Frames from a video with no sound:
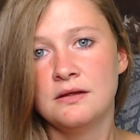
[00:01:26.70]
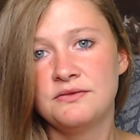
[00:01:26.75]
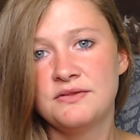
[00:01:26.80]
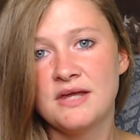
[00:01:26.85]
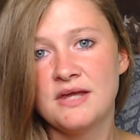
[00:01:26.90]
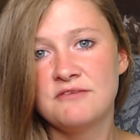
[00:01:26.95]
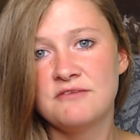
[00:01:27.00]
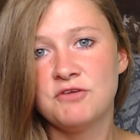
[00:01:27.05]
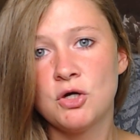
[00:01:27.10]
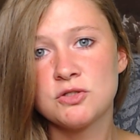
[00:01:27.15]

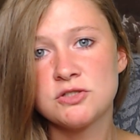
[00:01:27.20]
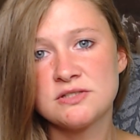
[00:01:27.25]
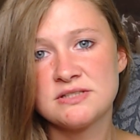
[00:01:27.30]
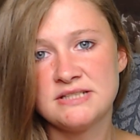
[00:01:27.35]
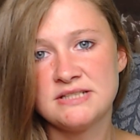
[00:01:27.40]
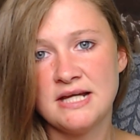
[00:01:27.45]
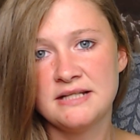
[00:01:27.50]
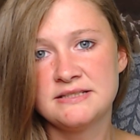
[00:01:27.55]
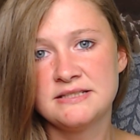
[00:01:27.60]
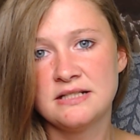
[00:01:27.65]
They've also
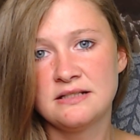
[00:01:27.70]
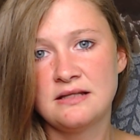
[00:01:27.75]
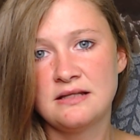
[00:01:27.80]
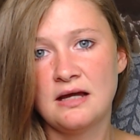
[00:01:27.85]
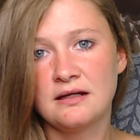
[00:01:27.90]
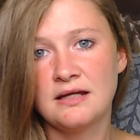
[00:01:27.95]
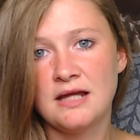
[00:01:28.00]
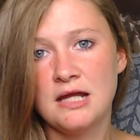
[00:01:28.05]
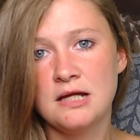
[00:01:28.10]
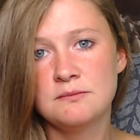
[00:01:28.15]
stated
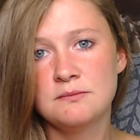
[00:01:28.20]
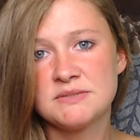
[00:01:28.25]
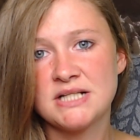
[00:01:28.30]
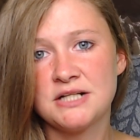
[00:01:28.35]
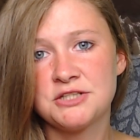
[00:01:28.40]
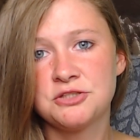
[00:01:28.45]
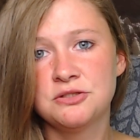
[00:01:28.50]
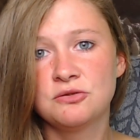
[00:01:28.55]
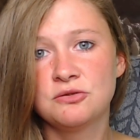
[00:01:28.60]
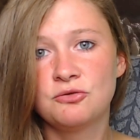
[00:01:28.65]
that games
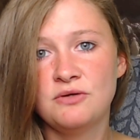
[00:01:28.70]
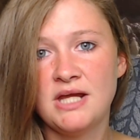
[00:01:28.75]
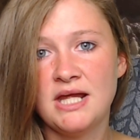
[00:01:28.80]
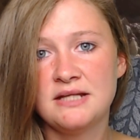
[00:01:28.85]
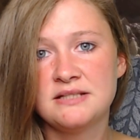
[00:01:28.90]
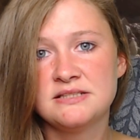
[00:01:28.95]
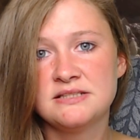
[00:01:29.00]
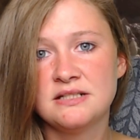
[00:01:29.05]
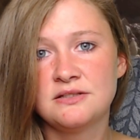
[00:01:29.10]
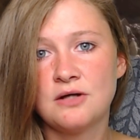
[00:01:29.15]
actually
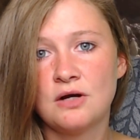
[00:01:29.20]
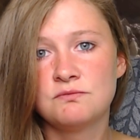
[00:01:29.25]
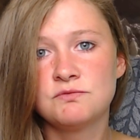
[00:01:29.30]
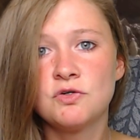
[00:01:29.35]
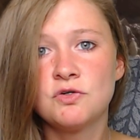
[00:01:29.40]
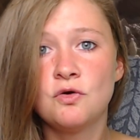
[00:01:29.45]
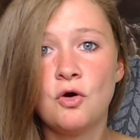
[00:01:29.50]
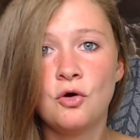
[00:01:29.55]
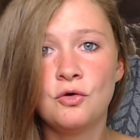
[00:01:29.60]
created on